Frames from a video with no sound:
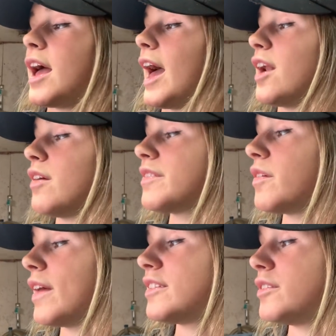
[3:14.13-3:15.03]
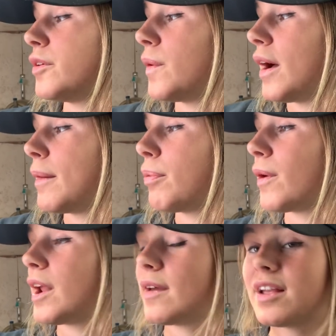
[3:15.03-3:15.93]
I'd also like to
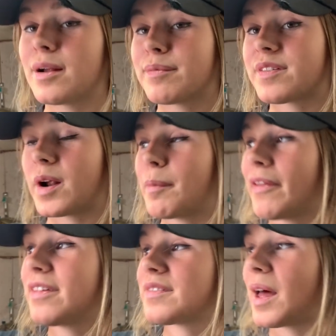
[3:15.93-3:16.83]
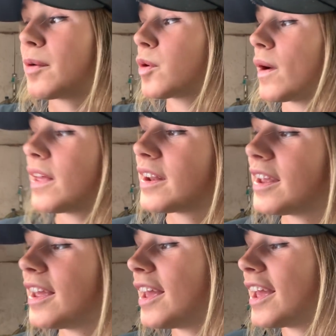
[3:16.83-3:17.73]
point out here, I'm sorry about the sound
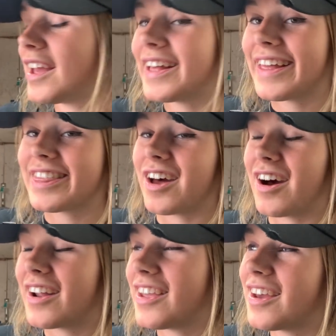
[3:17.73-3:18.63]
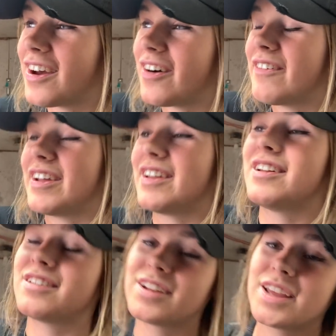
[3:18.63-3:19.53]
quality, like the audio,
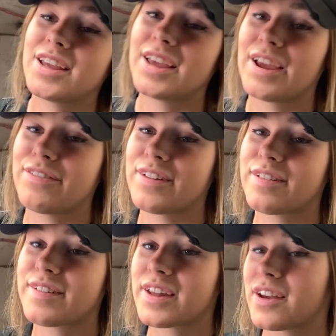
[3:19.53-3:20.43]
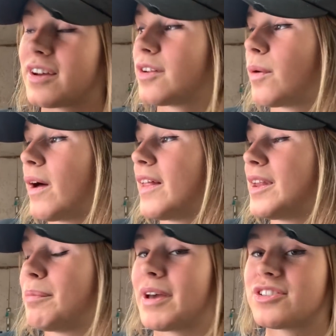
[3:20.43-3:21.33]
and if this isn't good
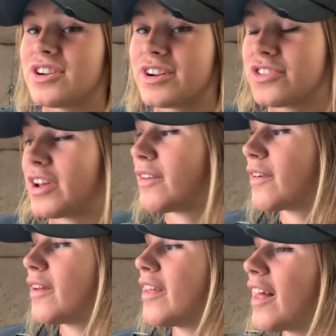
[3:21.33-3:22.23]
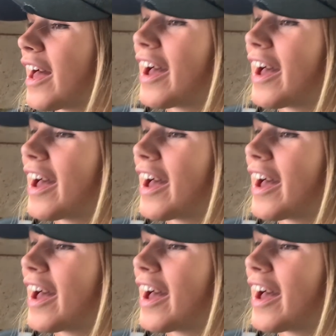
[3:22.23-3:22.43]
quality picture in general.